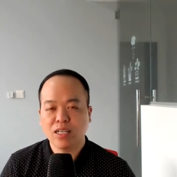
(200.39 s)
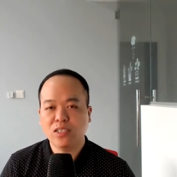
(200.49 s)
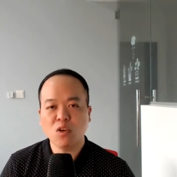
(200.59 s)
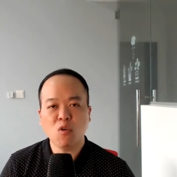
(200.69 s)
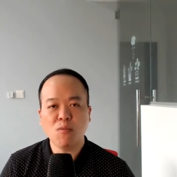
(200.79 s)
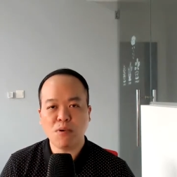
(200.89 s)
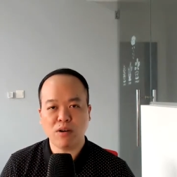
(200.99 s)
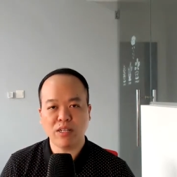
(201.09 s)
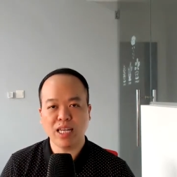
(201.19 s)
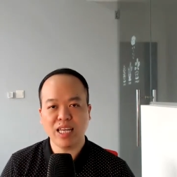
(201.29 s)

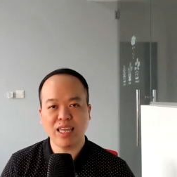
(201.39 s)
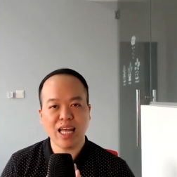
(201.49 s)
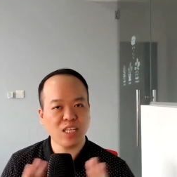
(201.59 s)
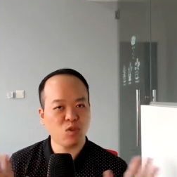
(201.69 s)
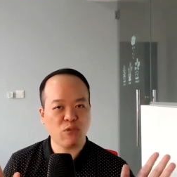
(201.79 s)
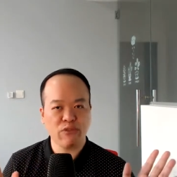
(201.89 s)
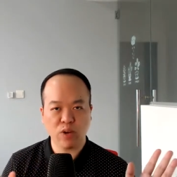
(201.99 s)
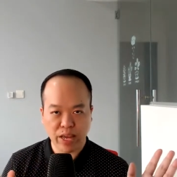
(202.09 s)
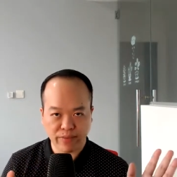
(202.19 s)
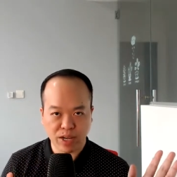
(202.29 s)
nobody likes to feel
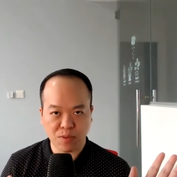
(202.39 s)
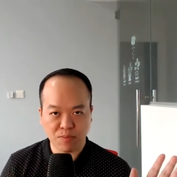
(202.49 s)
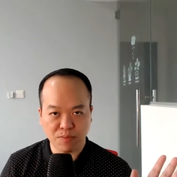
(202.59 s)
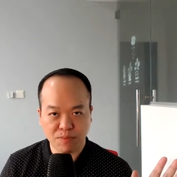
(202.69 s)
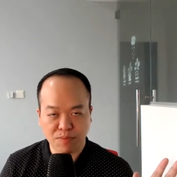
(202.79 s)
left out.